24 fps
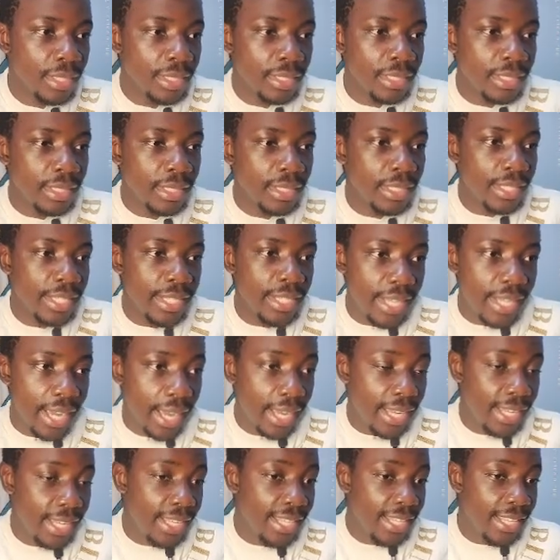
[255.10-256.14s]
Yeah,
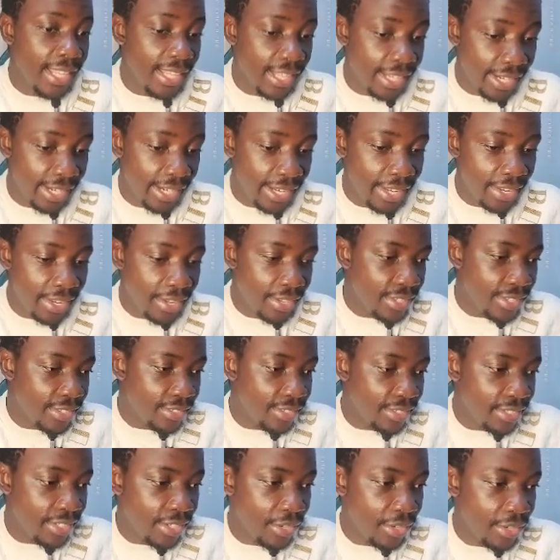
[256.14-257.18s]
the 3 is
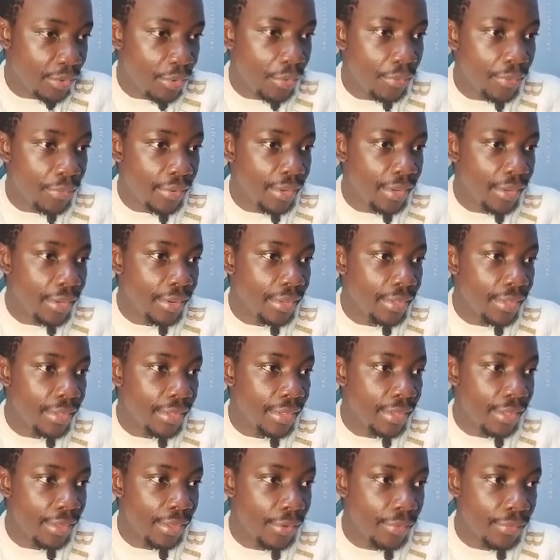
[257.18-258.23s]
written
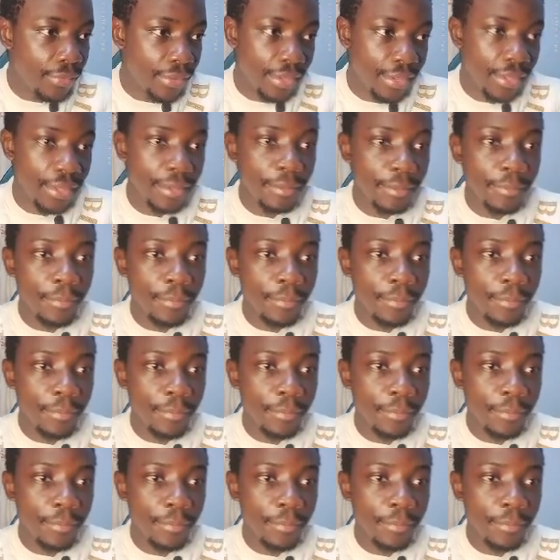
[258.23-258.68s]
over there,